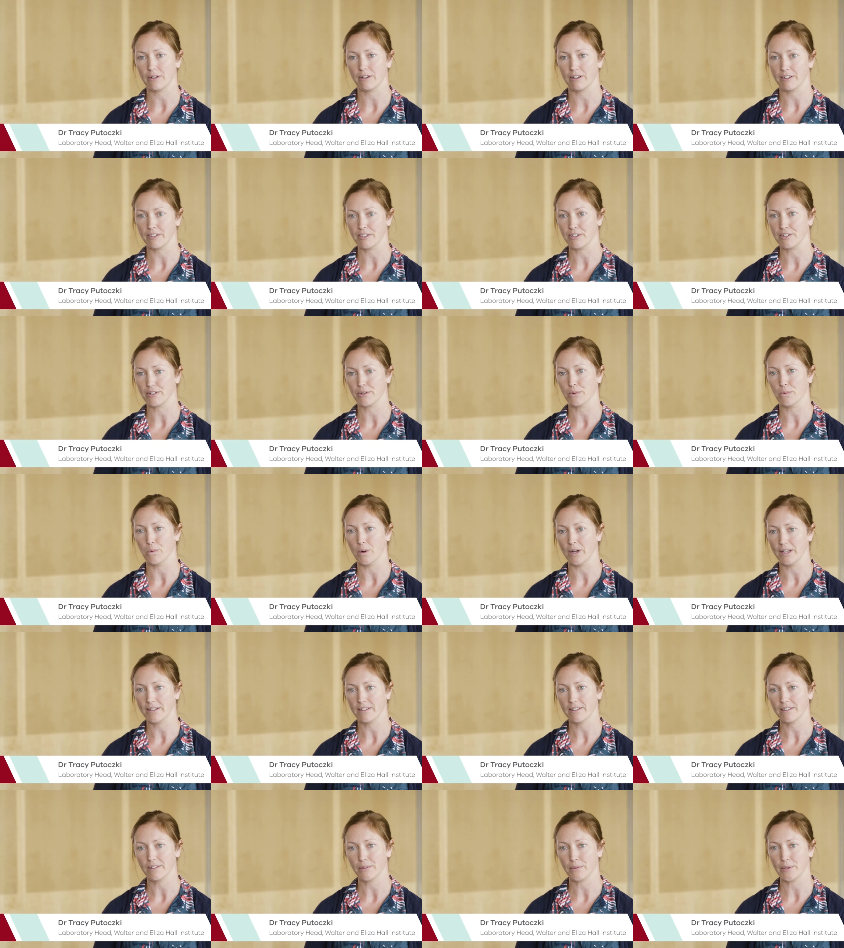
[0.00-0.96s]
We got into
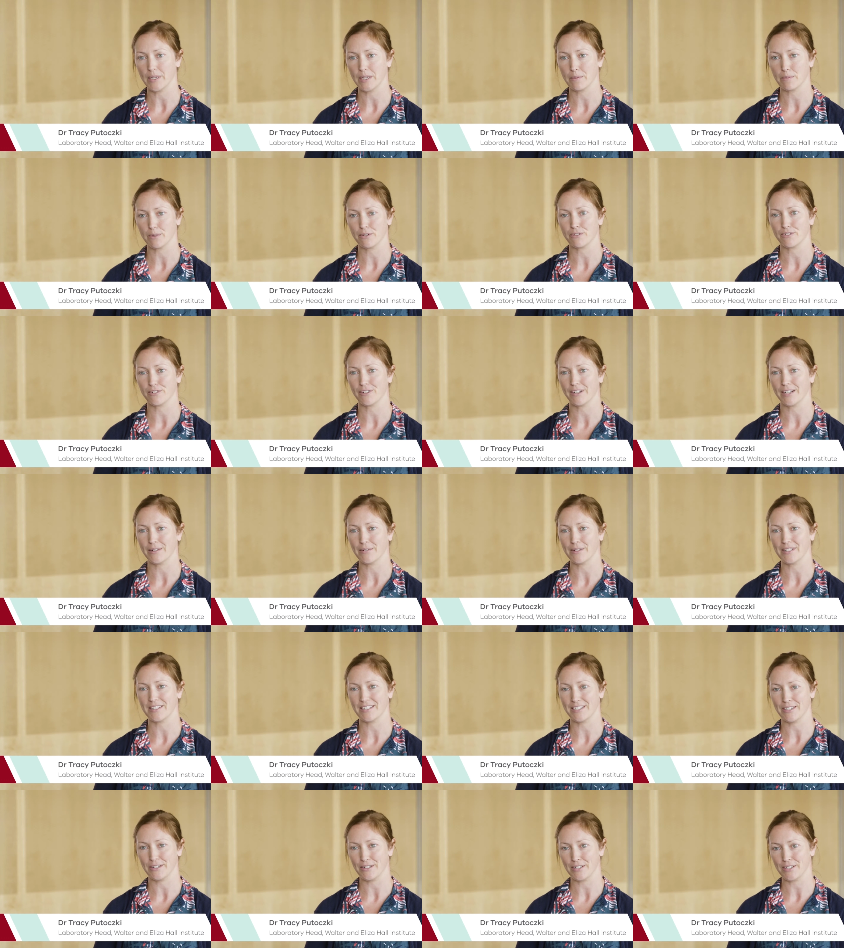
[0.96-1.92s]
one the week before I
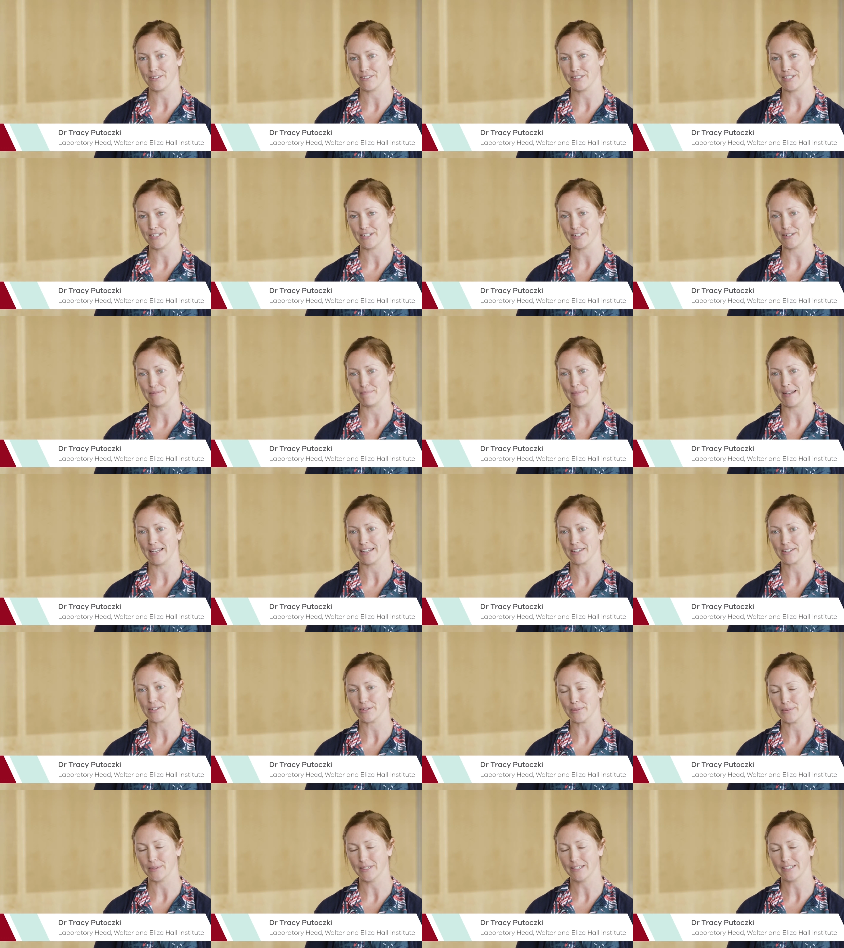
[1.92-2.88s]
was due to return
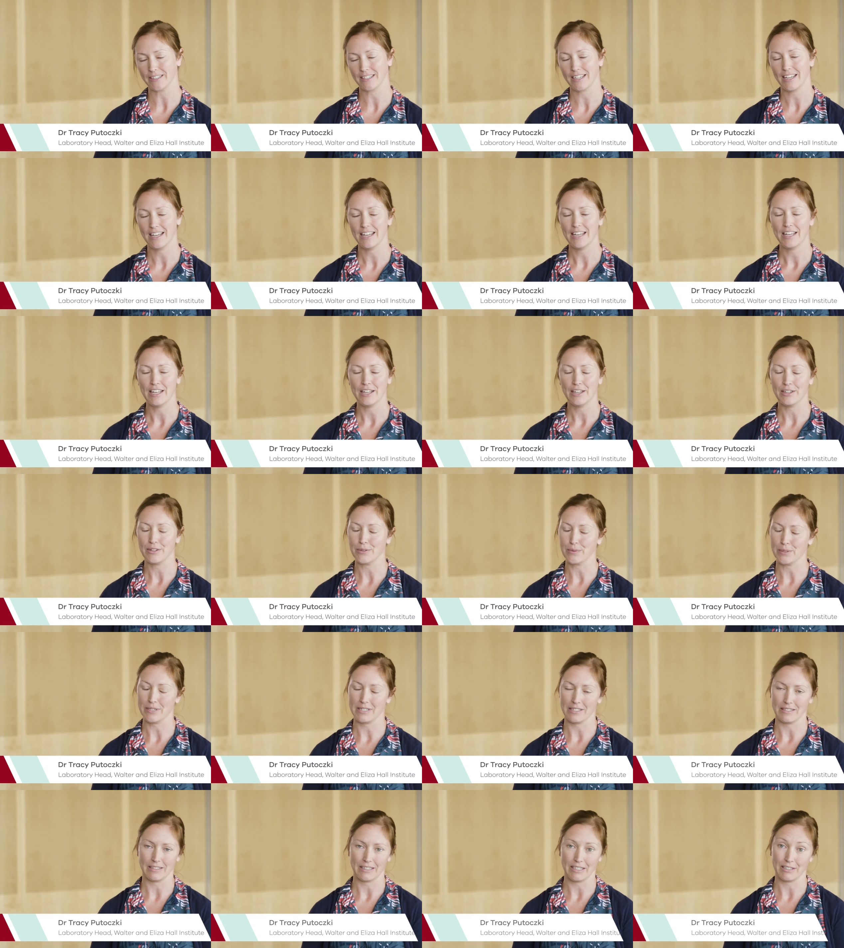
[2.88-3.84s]
back to work,
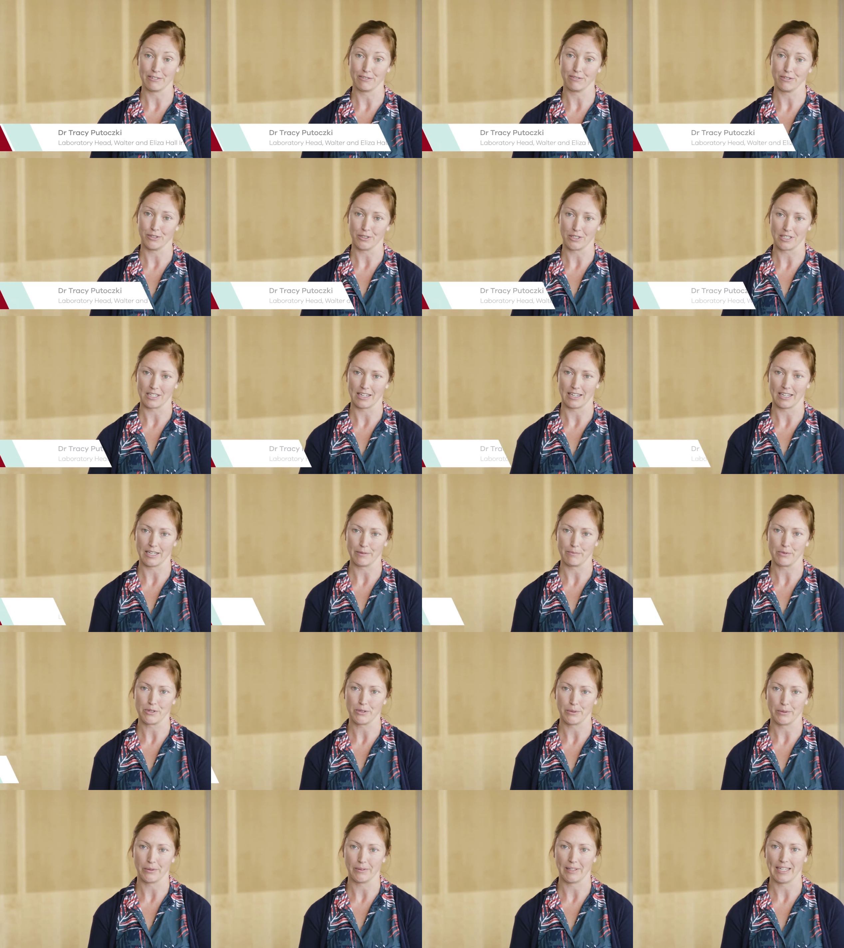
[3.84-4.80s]
and we didn't get full
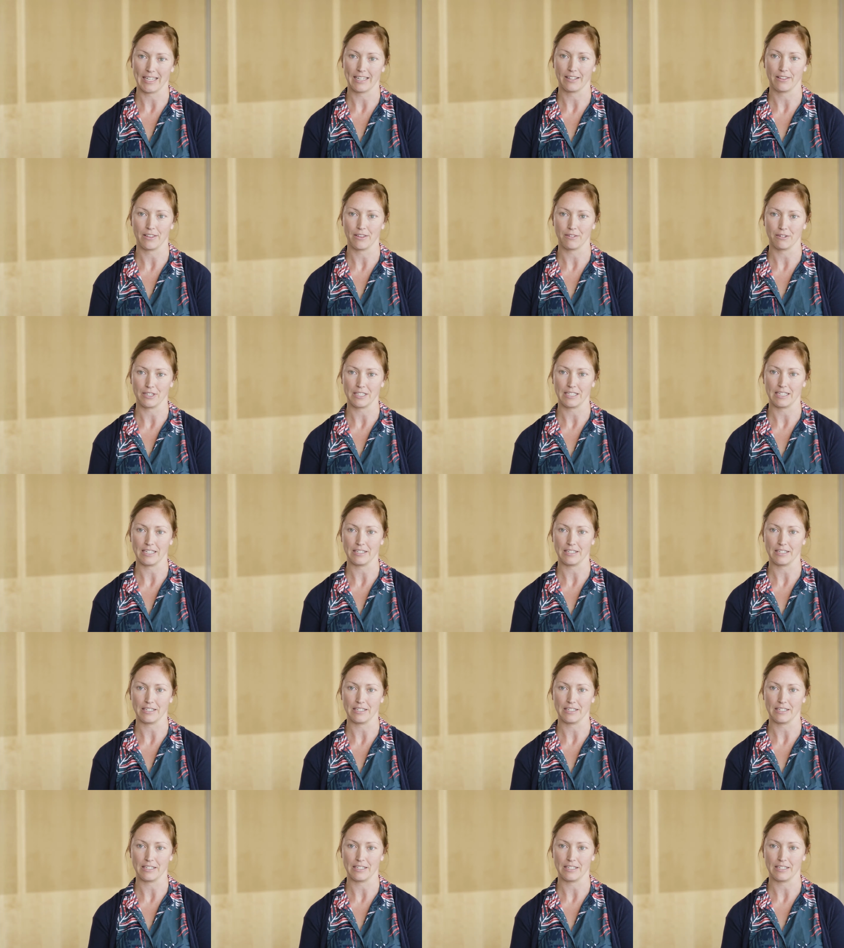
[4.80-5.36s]
time, so we only had three